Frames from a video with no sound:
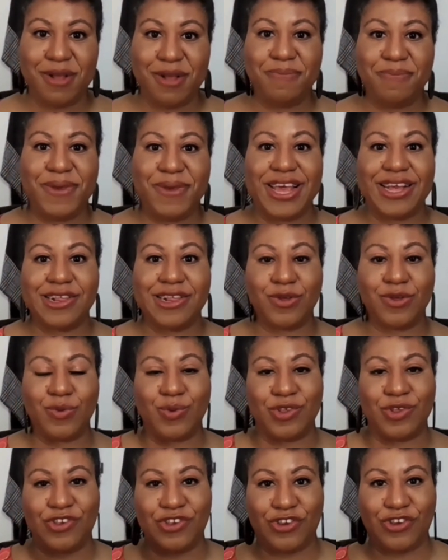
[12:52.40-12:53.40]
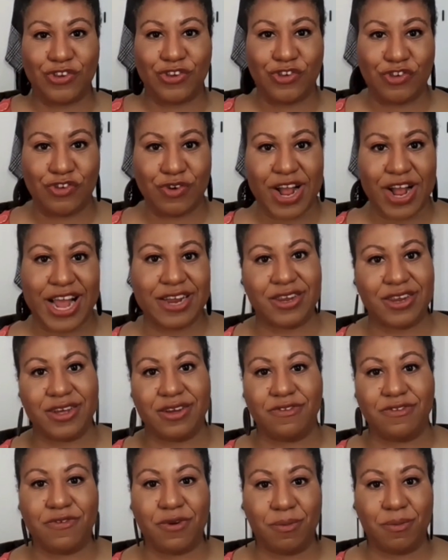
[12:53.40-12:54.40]
because it was
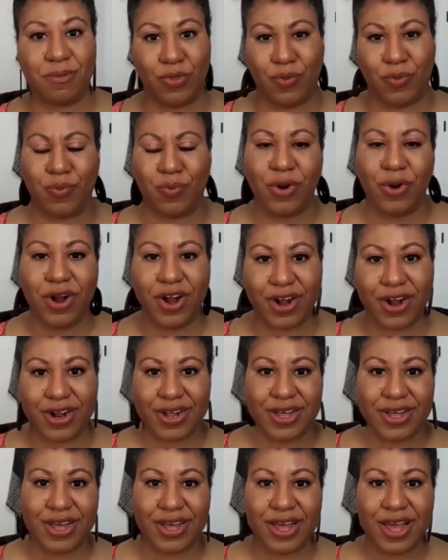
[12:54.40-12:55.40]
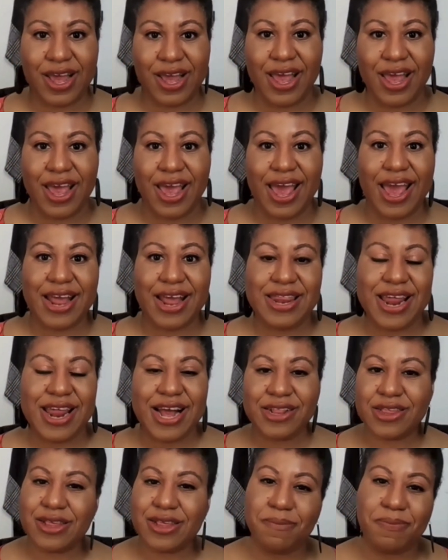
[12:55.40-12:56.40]
distracting from the work. And
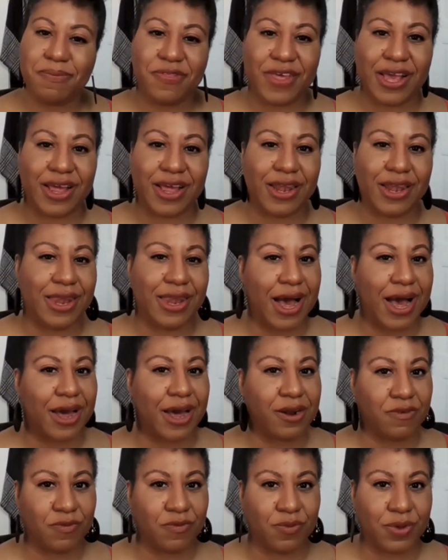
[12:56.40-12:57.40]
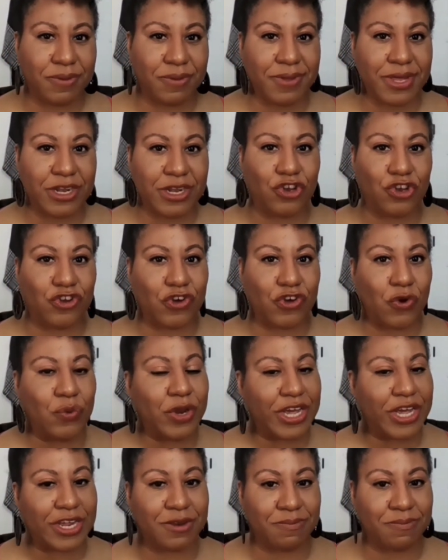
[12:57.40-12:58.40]
that's something a lot of women
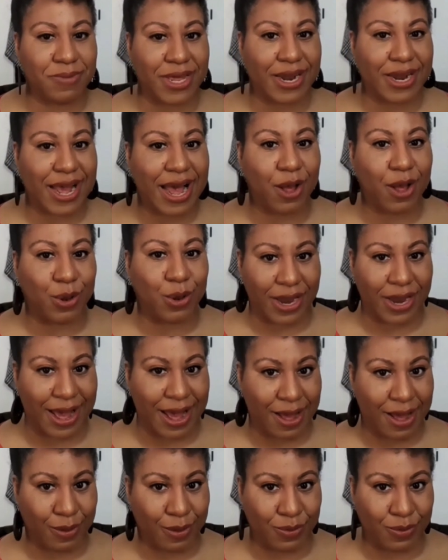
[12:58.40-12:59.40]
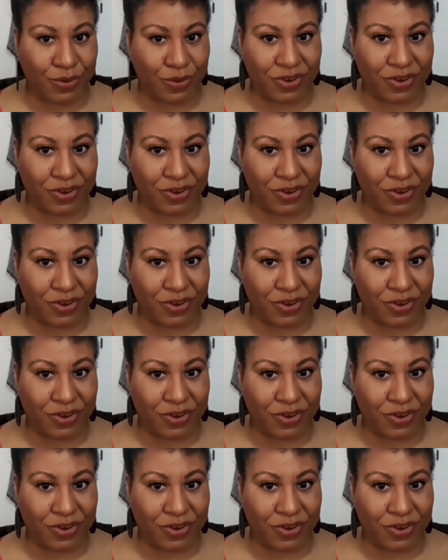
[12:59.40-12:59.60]
don't admit out loud.